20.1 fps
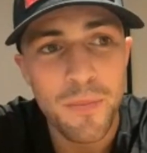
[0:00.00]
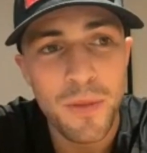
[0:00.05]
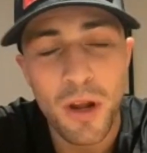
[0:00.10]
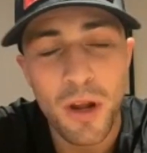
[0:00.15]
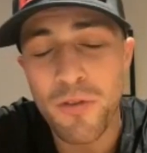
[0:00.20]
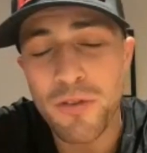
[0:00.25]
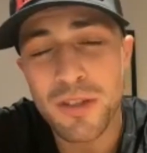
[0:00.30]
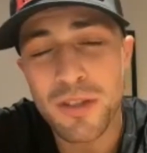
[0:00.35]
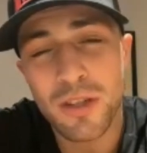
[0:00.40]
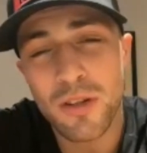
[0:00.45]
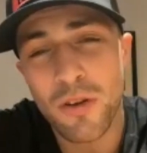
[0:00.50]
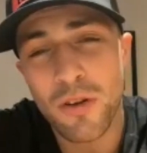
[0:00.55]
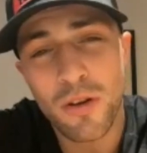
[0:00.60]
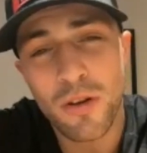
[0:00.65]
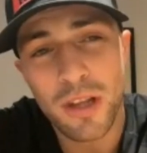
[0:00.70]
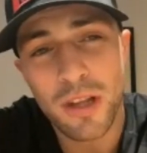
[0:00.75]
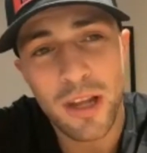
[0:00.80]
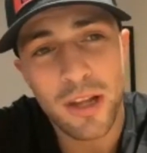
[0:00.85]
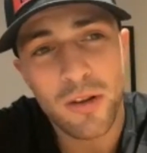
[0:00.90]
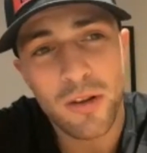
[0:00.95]
obviously
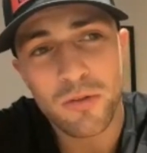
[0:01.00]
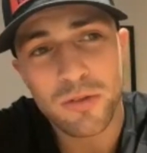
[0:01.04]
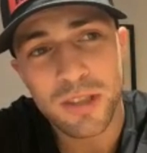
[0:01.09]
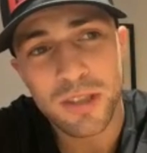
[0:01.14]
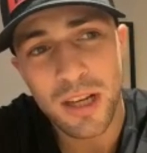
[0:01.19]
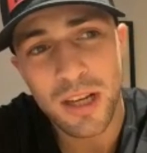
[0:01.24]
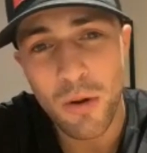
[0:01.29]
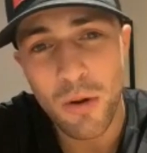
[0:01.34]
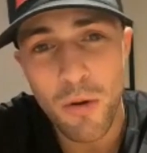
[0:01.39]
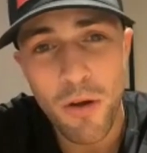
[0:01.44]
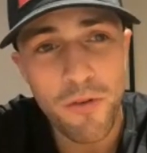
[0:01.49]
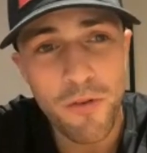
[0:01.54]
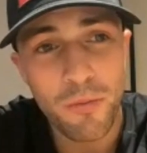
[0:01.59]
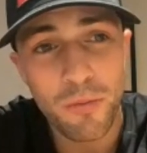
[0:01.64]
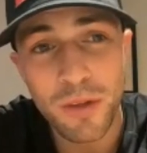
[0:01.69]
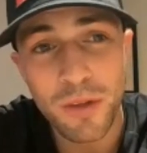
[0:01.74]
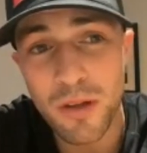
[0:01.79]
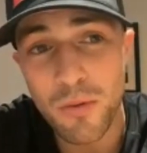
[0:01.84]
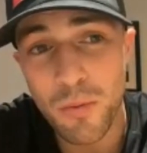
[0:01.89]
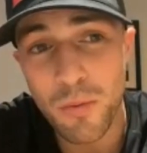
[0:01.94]
don't take it away
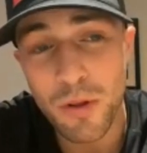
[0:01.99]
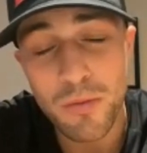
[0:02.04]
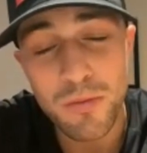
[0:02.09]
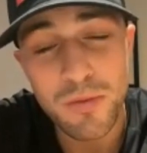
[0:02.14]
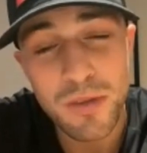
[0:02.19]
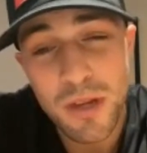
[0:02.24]
from Liam Williams.